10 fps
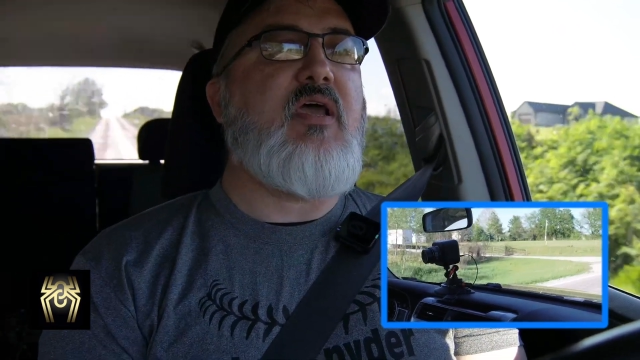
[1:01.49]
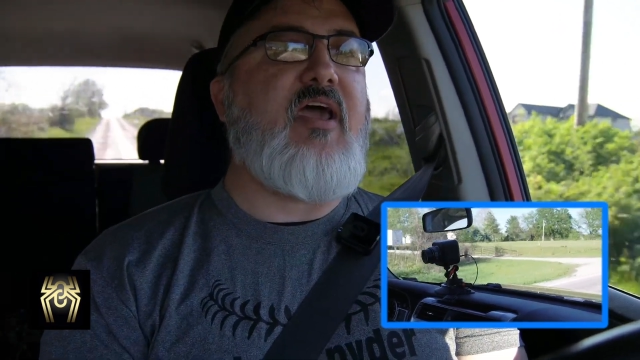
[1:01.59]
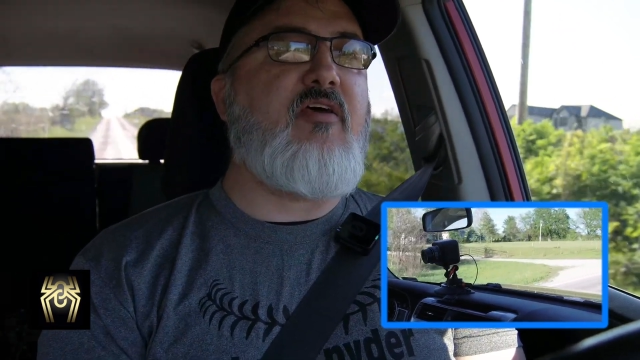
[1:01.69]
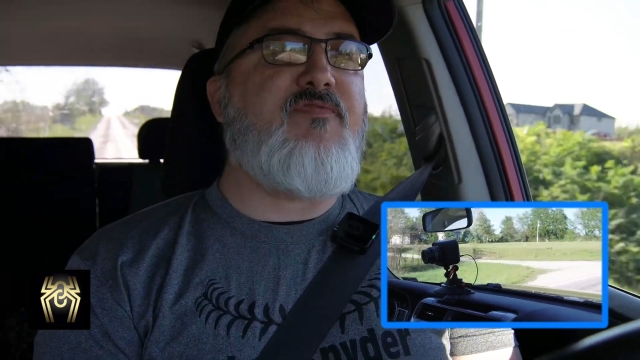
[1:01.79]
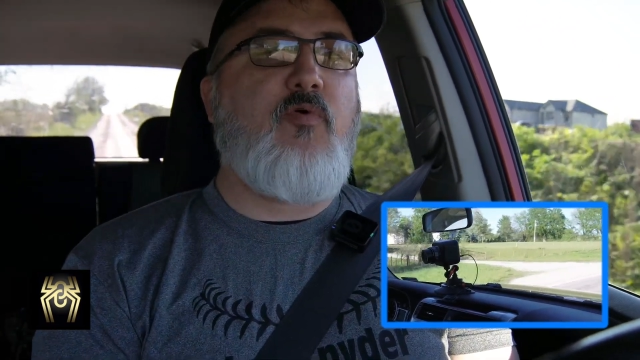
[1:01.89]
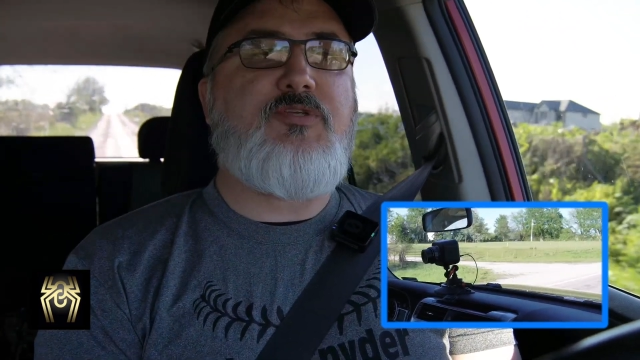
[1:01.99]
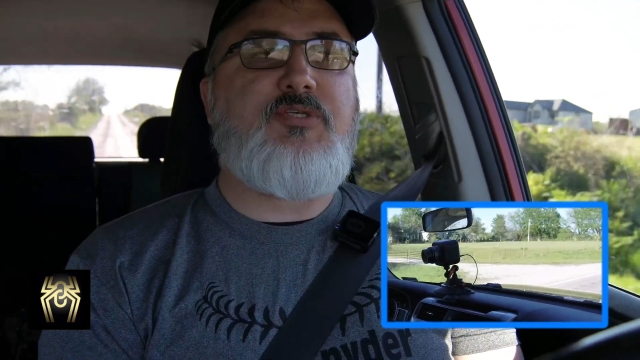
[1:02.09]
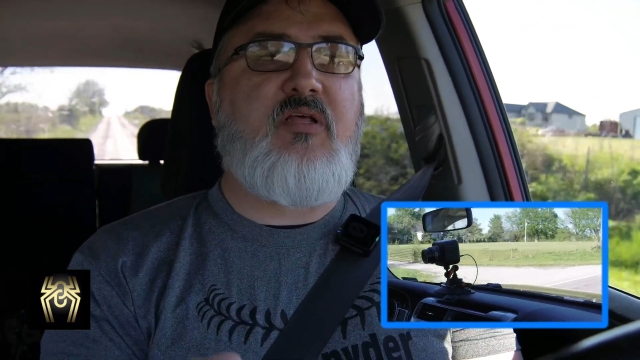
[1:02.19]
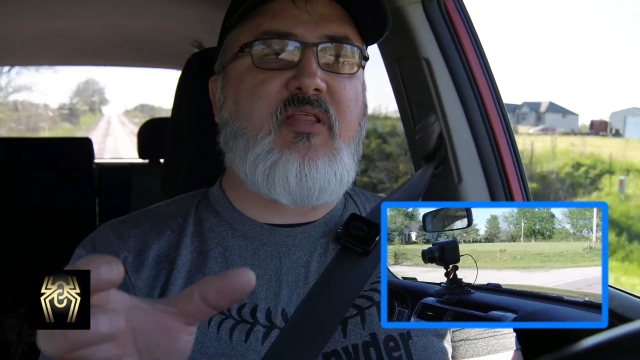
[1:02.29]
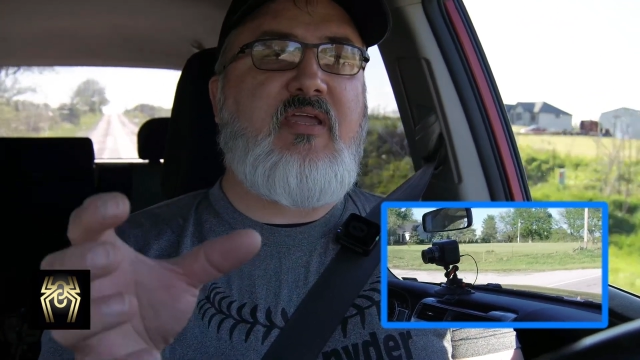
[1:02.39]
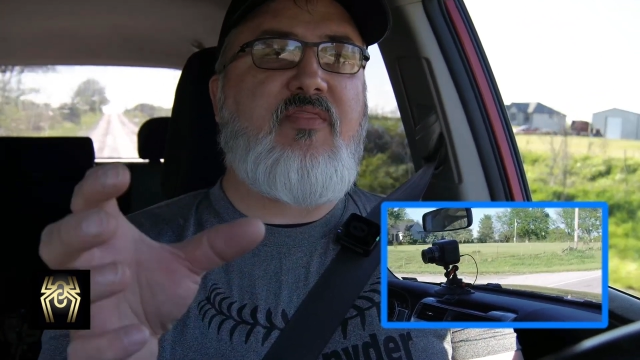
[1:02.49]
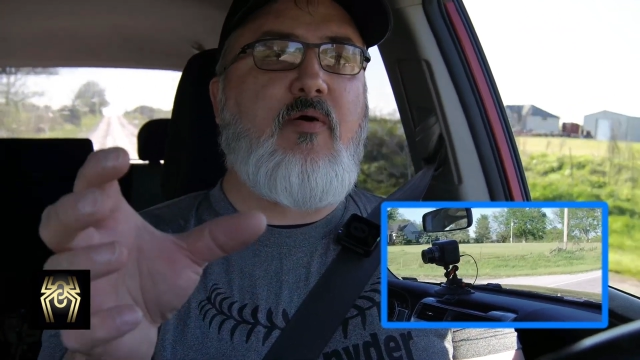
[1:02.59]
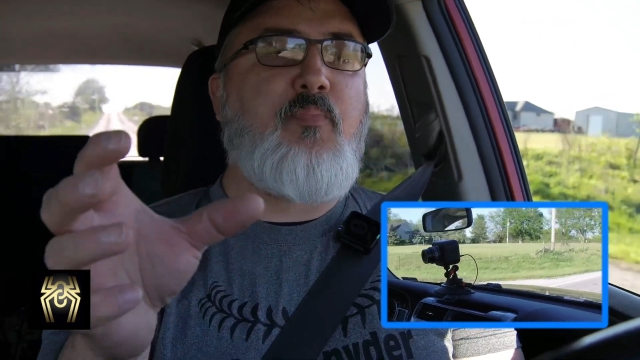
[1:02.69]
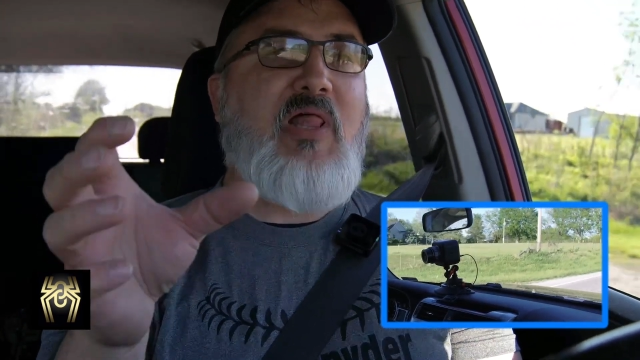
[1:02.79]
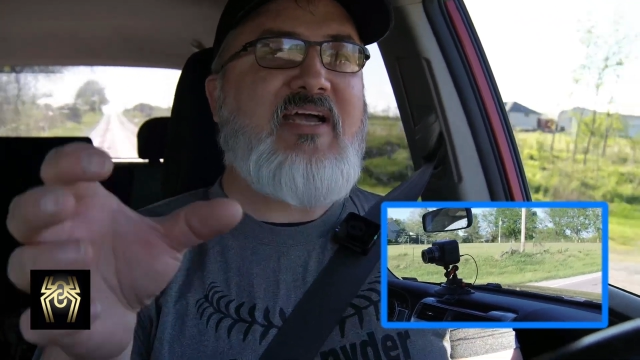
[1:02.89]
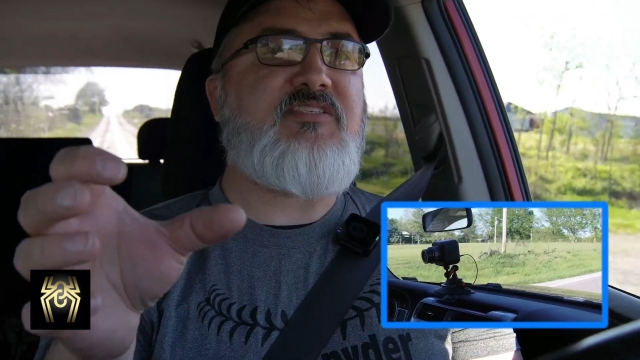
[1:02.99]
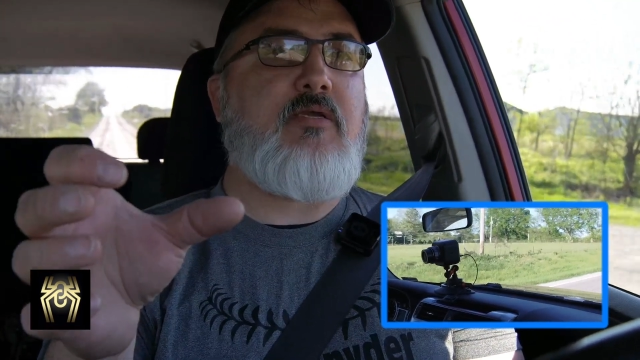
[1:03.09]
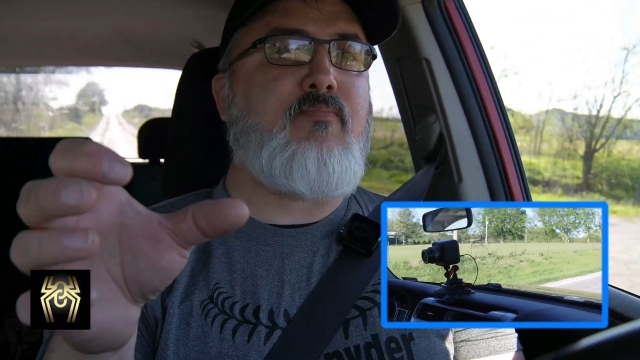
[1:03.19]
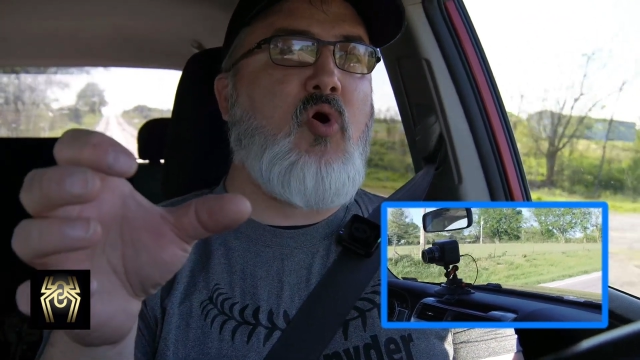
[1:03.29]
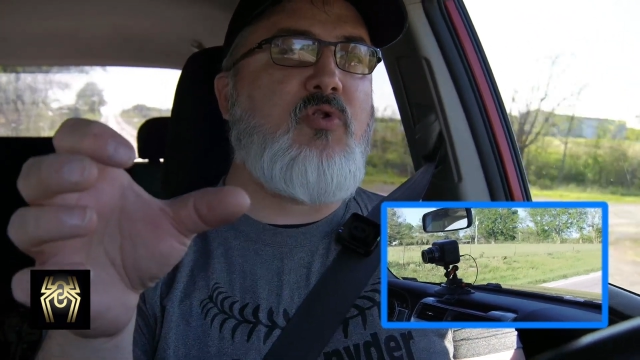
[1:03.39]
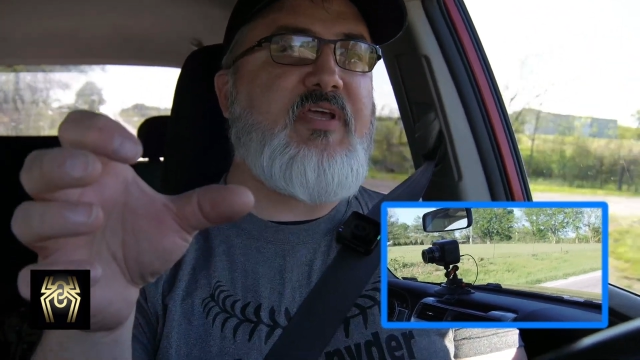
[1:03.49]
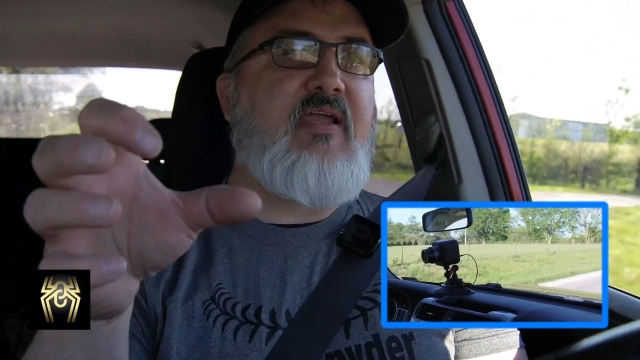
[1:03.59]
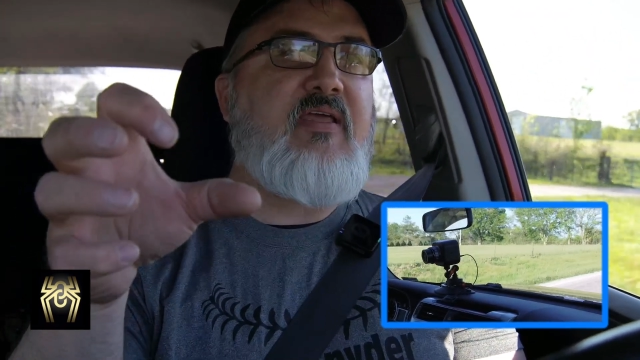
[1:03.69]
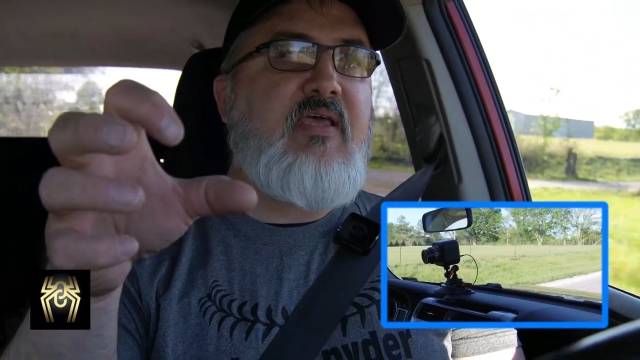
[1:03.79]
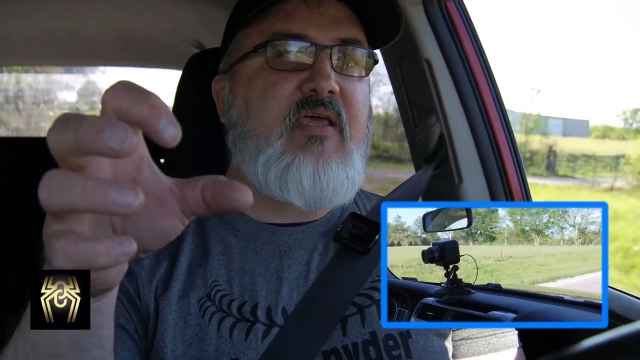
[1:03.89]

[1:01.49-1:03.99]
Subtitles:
And unfortunately, the plastic molding